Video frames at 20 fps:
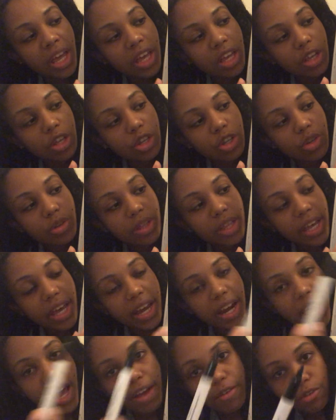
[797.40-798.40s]
so then
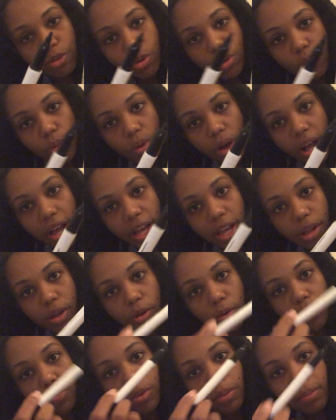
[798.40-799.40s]
after a while,
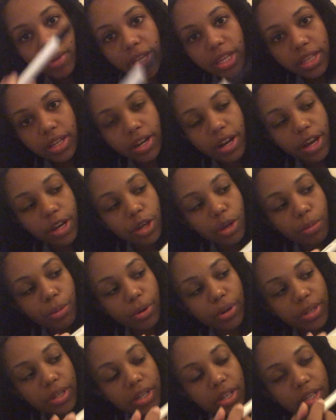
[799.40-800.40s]
based on how your
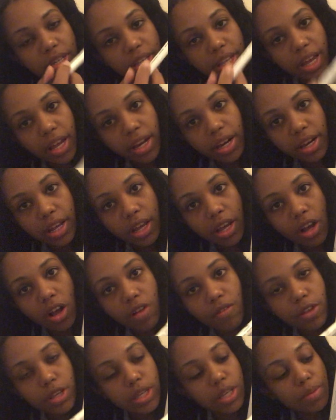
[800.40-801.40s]
person is standing,
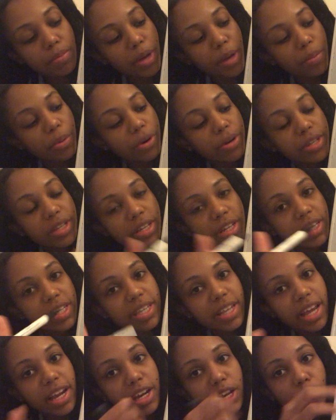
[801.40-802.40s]
obviously my person is
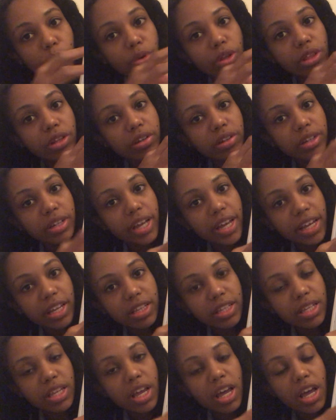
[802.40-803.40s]
standing with their
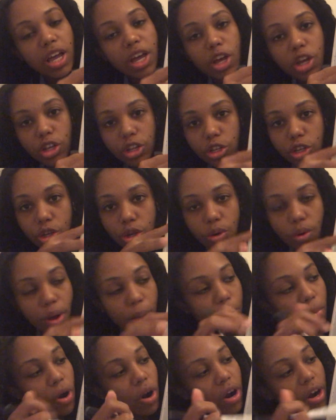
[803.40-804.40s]
legs, you know,
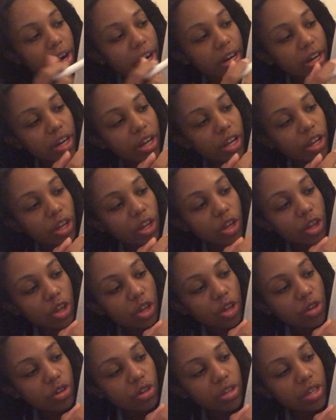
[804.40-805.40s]
apart,
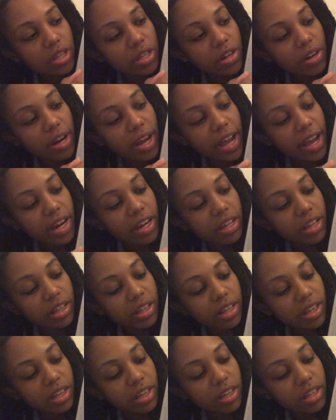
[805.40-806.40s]
you just start adding
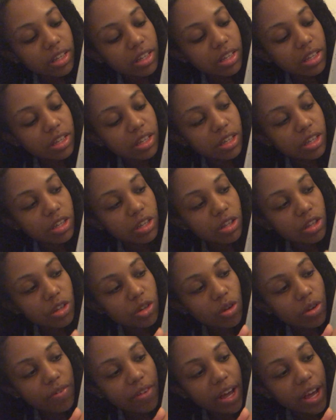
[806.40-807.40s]
things. So
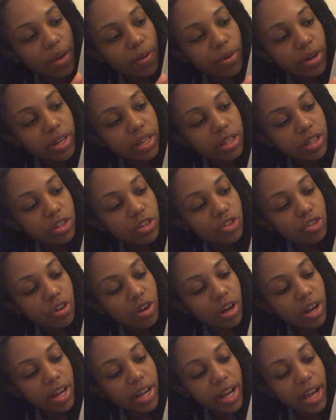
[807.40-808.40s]
if I wanted to
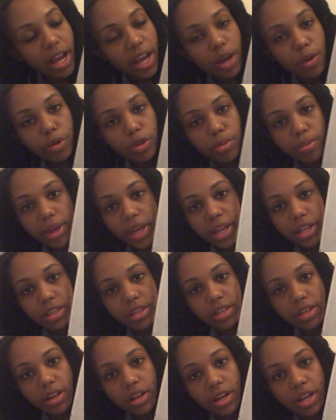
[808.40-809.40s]
draw a guy with pants
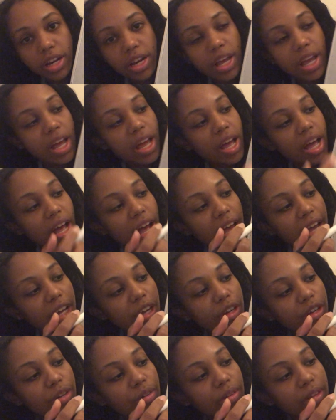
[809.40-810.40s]
on, I
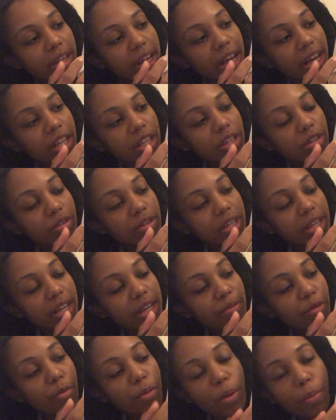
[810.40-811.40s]
could do that. So it's like,
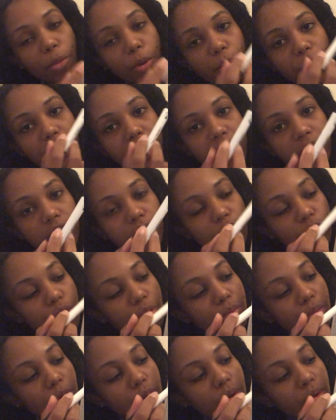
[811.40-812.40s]
remember, but these are the
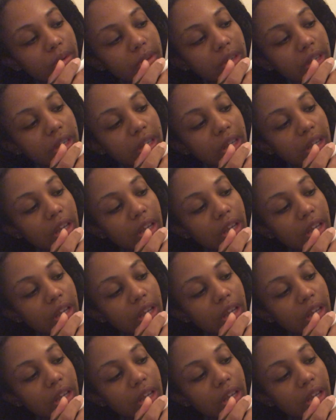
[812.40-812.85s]
bones.